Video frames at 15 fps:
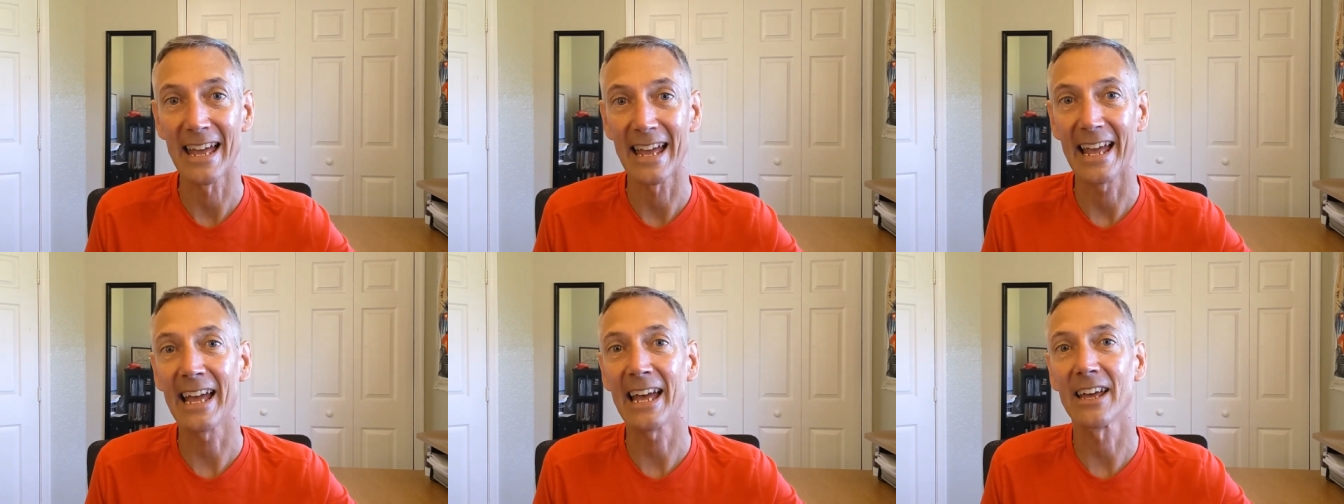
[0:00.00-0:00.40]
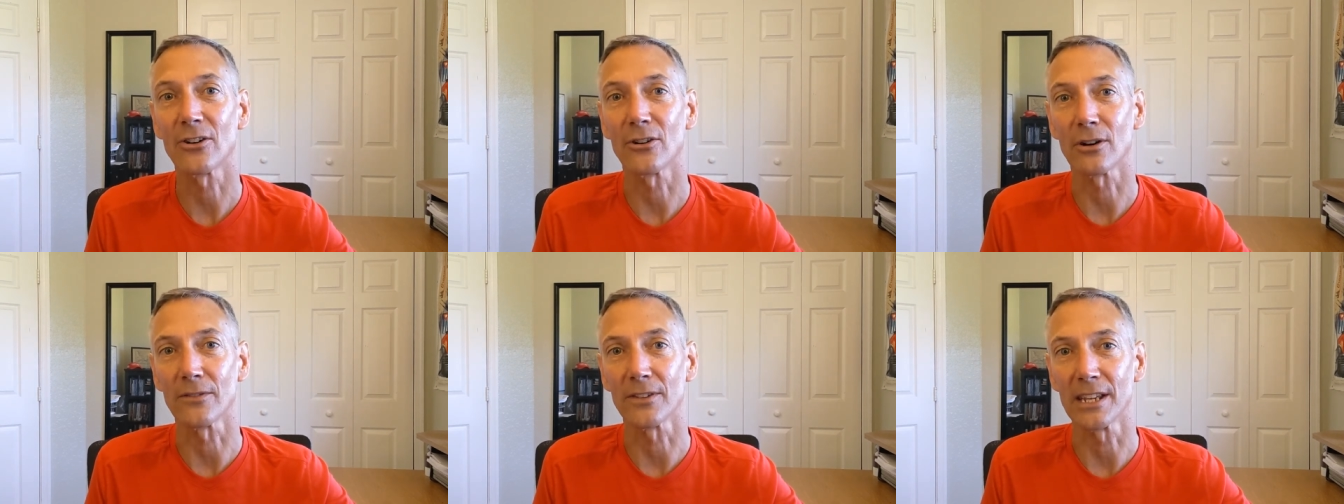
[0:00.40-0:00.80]
and
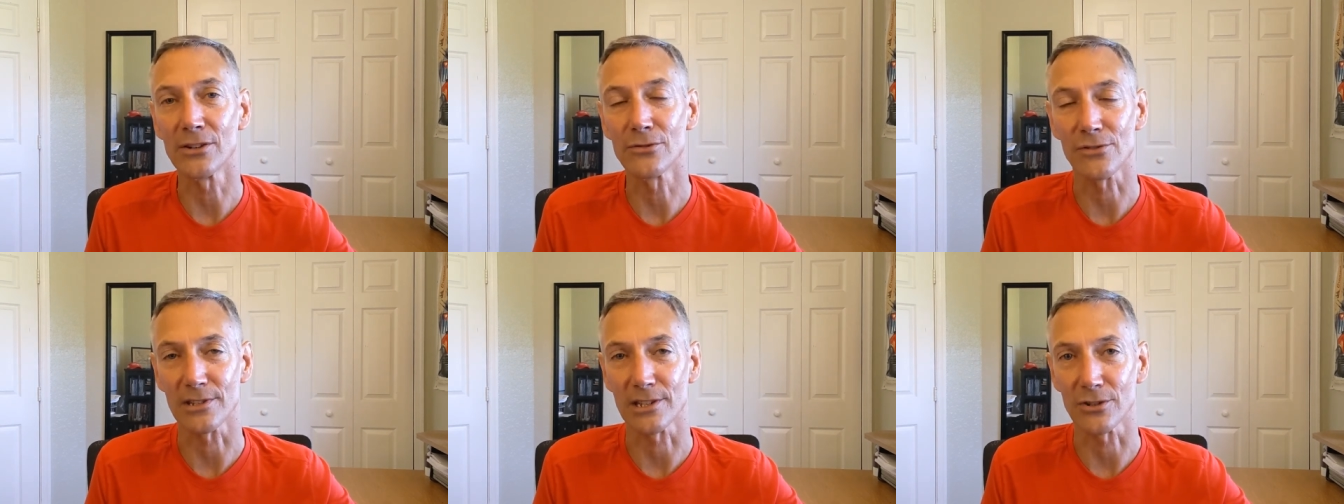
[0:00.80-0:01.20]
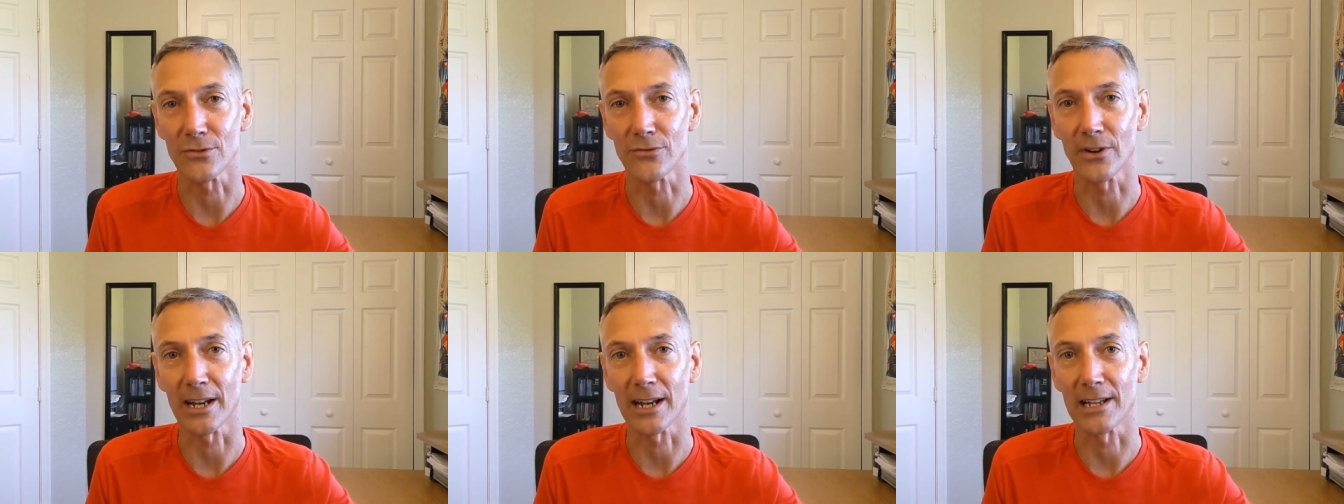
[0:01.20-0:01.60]
all the interest that you
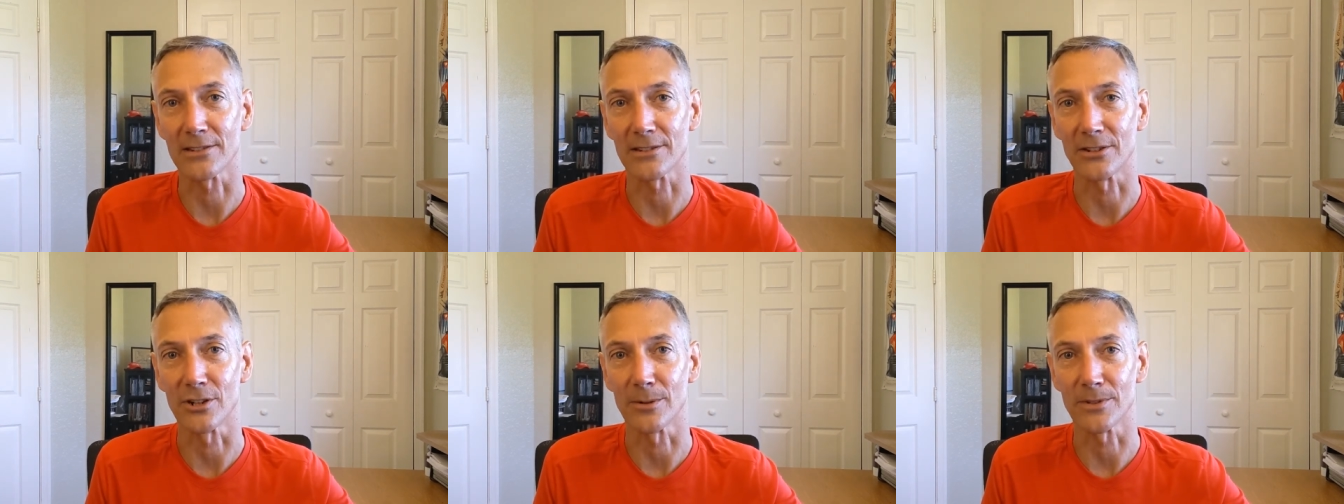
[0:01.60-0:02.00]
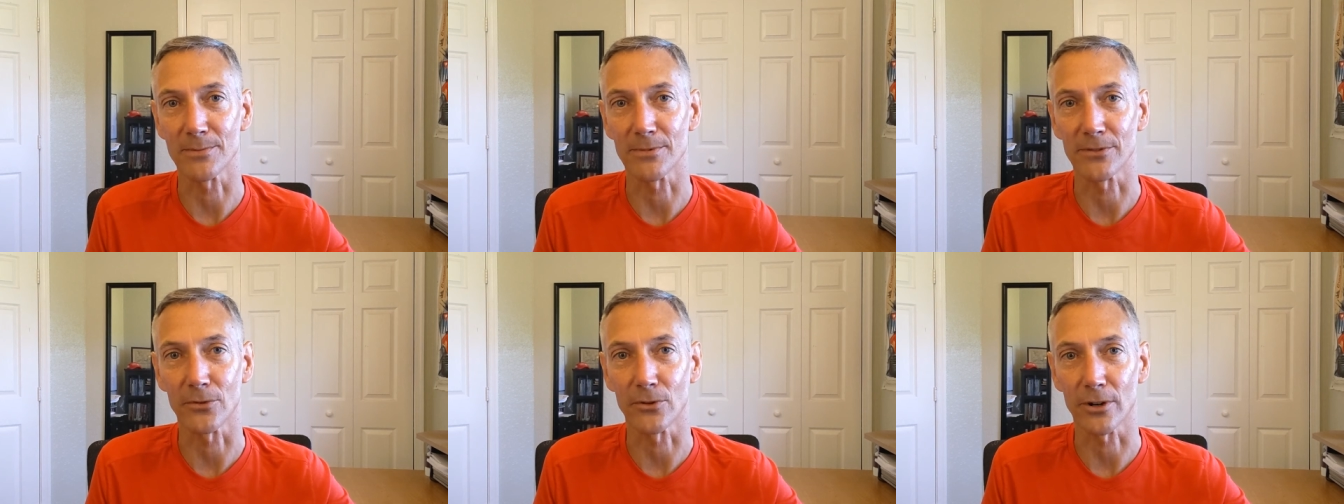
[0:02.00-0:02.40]
financed in the years
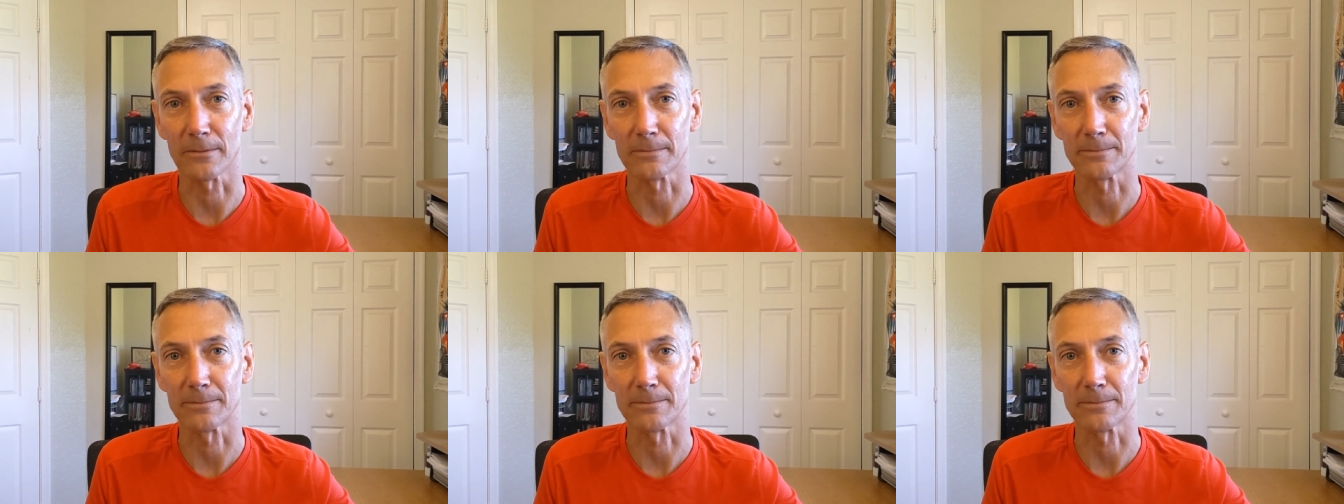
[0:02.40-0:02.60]
before.